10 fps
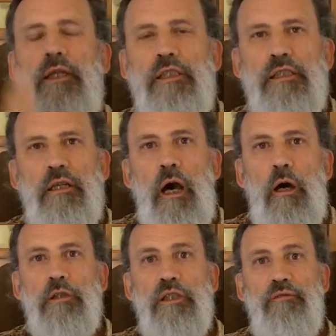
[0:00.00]
This is the
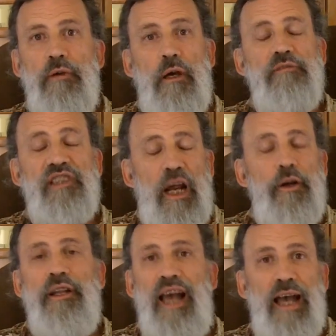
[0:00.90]
cost of, of
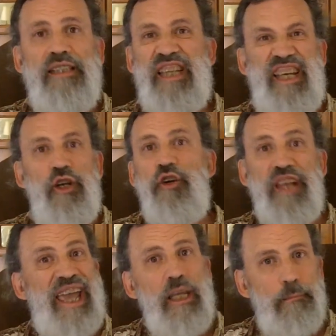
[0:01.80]
Saturday night's
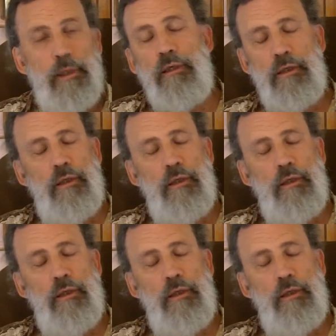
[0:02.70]
entertainment.